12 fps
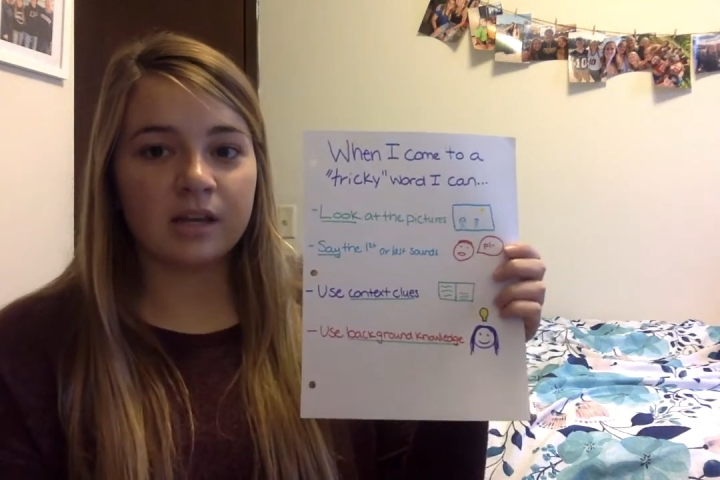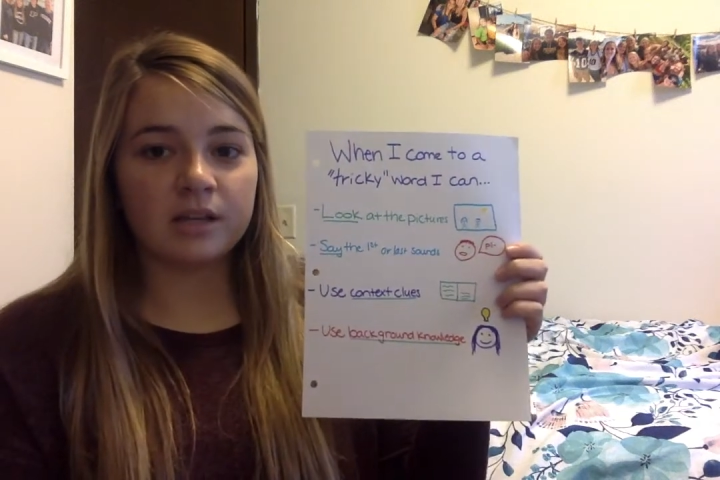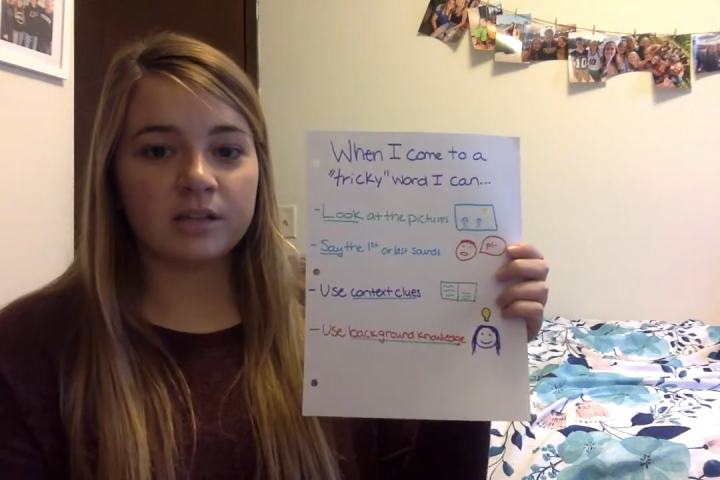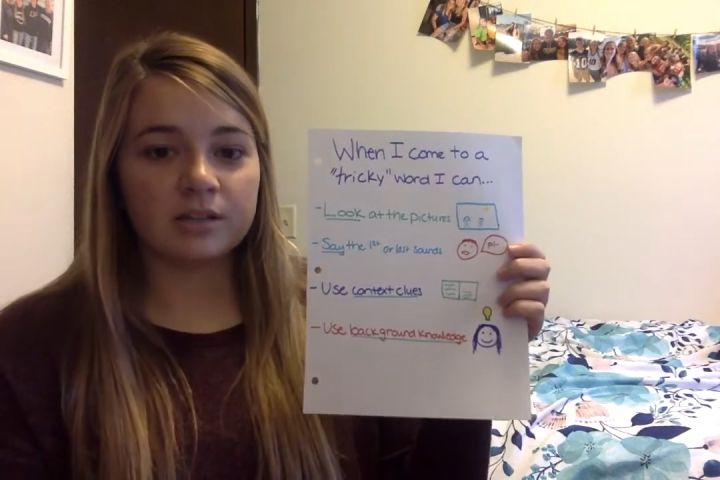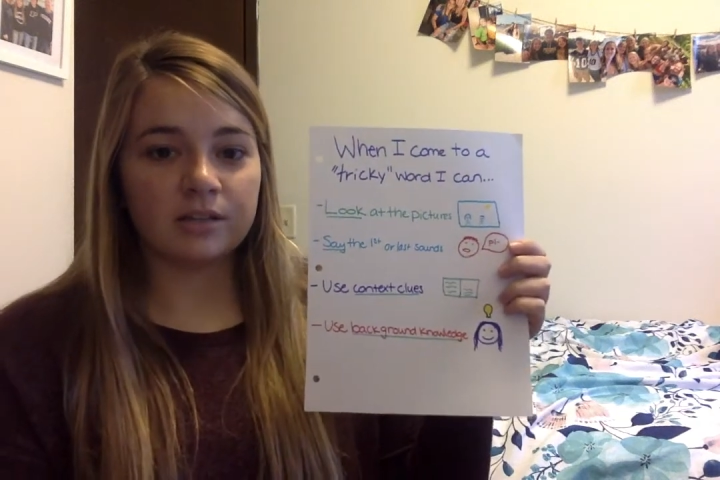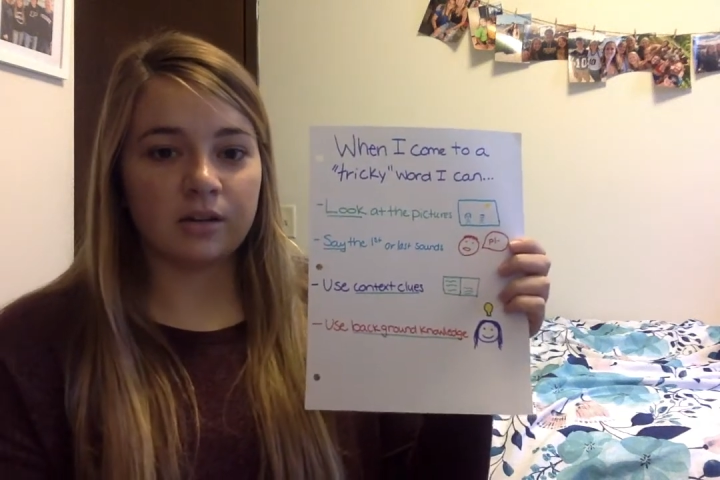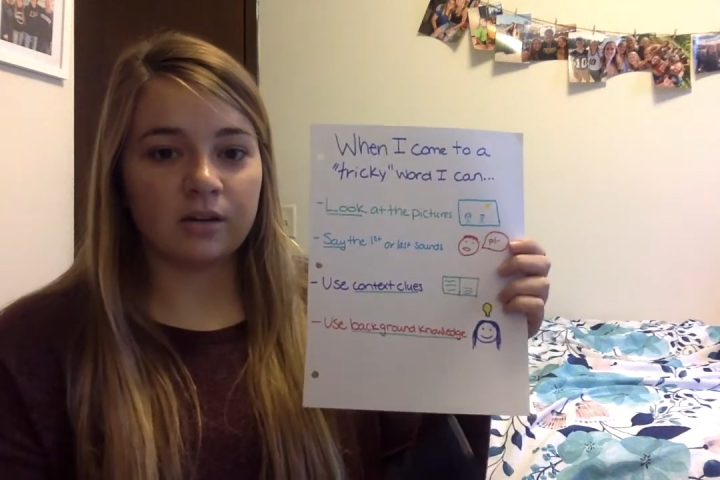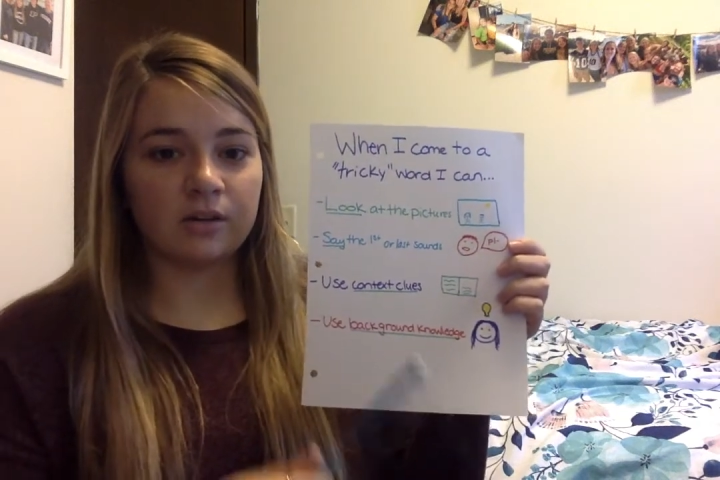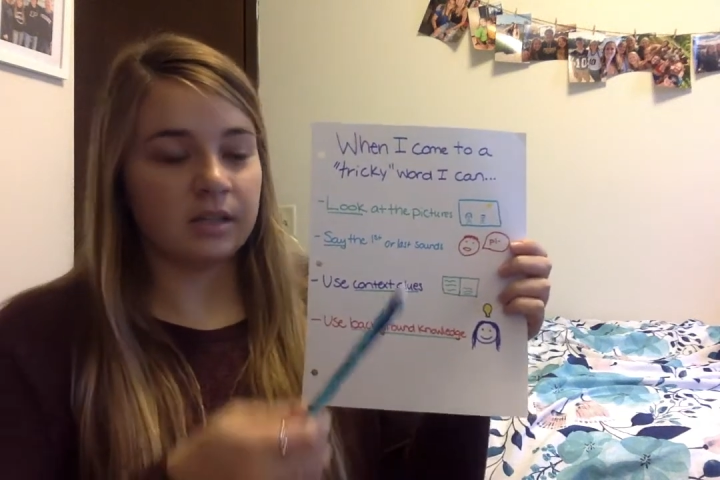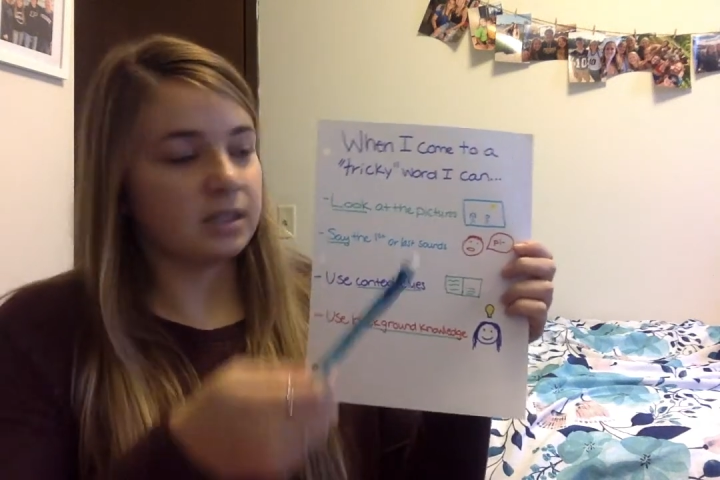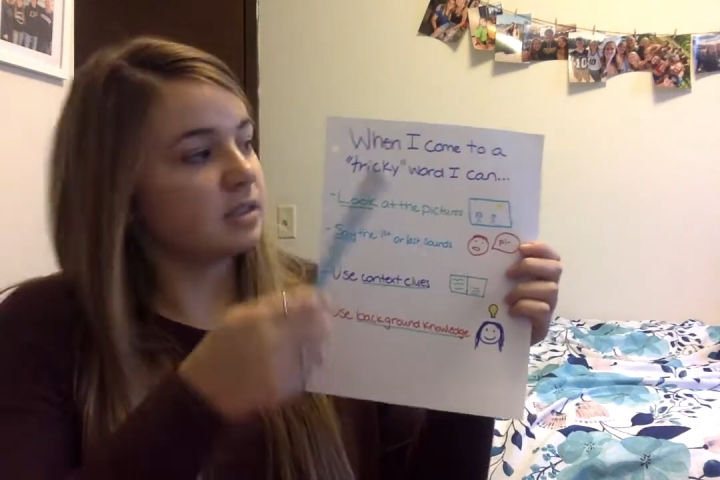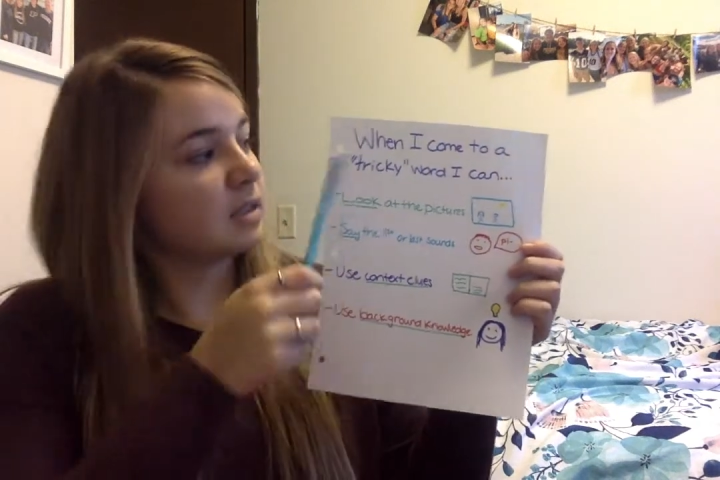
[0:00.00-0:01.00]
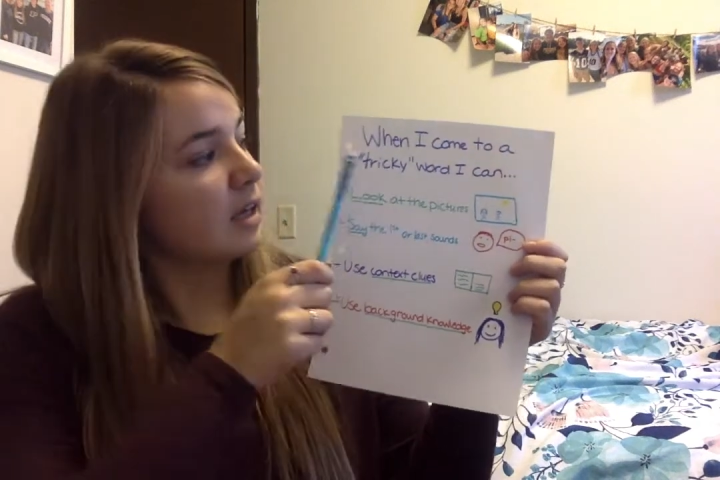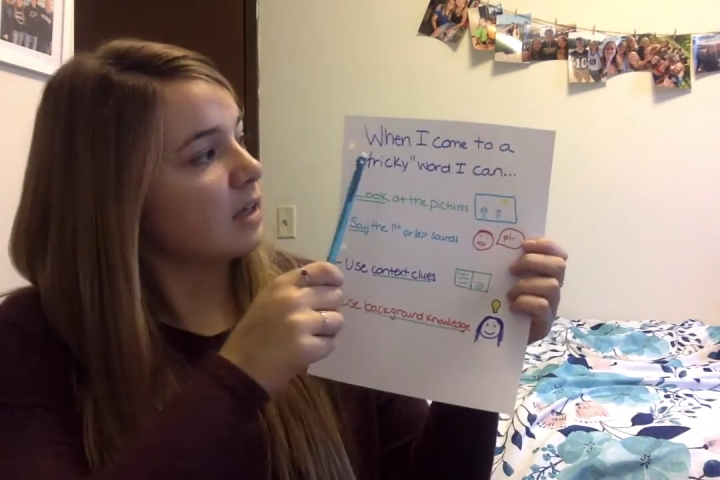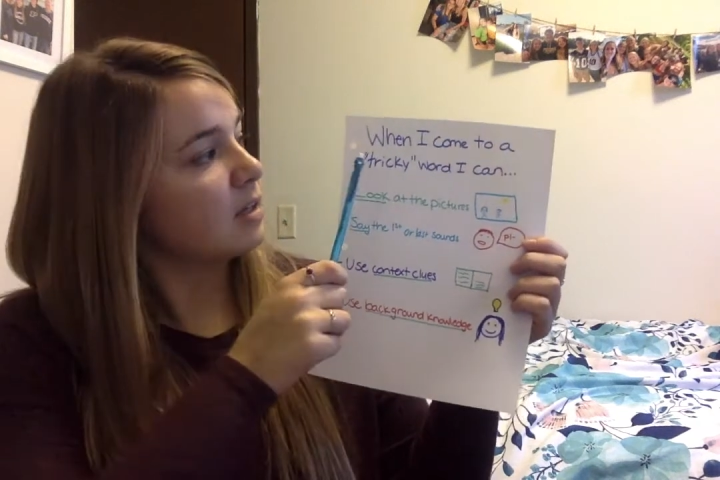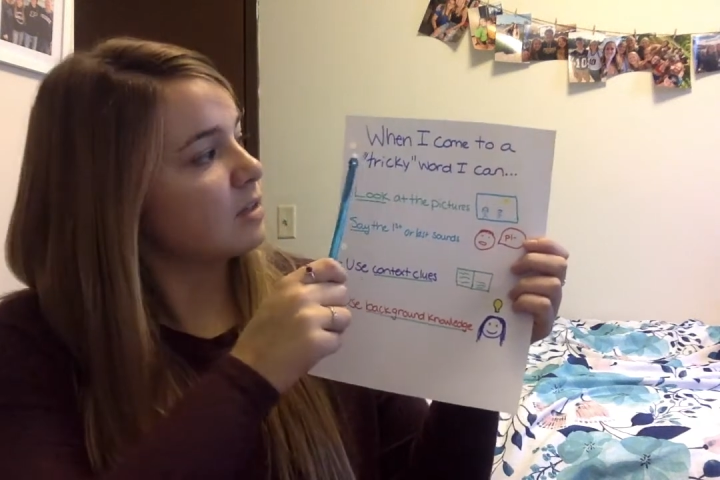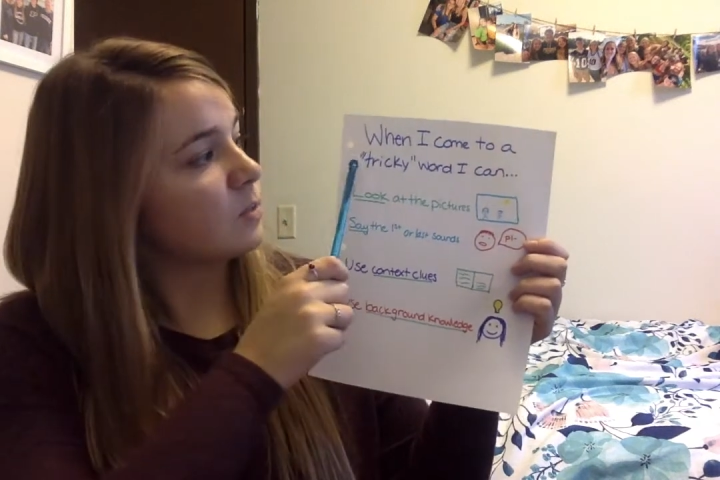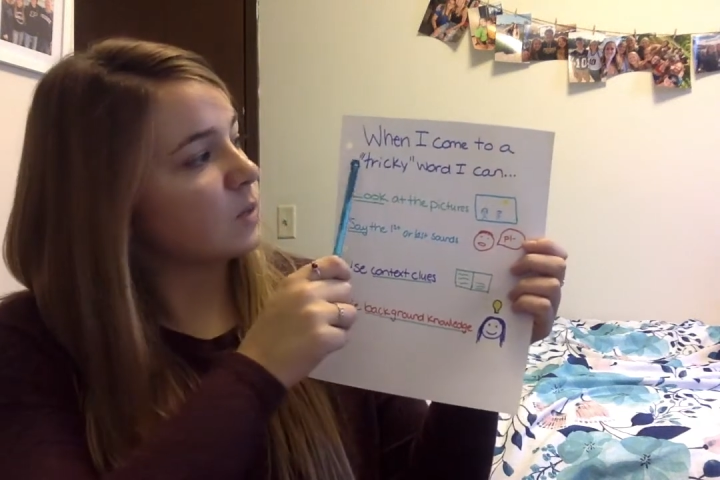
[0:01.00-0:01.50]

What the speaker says: So this says,